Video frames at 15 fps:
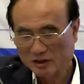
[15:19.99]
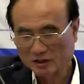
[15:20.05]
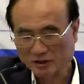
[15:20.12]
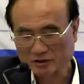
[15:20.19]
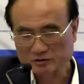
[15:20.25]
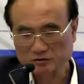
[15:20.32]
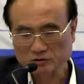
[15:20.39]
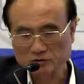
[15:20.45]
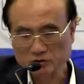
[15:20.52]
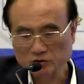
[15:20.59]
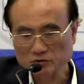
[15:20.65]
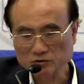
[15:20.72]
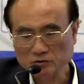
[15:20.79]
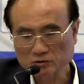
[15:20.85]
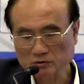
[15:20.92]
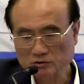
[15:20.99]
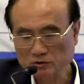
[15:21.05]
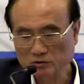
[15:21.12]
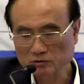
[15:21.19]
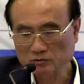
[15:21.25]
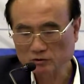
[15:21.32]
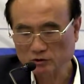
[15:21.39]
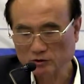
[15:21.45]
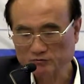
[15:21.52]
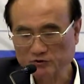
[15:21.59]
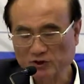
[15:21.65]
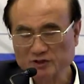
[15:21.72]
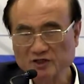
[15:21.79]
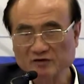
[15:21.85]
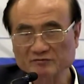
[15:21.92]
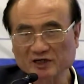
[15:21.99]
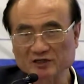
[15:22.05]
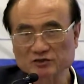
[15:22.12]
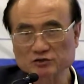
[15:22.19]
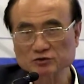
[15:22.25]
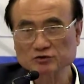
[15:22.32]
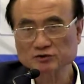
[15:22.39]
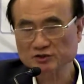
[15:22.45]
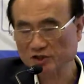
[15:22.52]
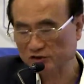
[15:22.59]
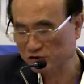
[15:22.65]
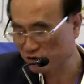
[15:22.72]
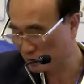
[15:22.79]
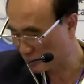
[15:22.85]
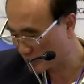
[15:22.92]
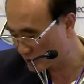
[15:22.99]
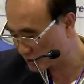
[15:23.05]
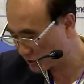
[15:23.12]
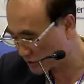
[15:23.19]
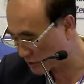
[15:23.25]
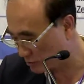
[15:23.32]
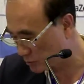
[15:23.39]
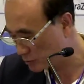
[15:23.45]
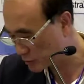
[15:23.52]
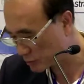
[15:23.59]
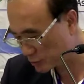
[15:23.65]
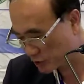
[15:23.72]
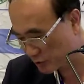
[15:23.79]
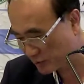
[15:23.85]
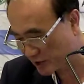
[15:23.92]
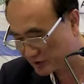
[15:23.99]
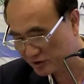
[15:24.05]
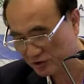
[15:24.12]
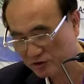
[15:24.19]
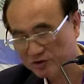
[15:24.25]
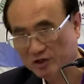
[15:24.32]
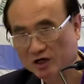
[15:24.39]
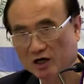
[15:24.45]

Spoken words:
Okay, the influenza virus use cellular messenger, free messenger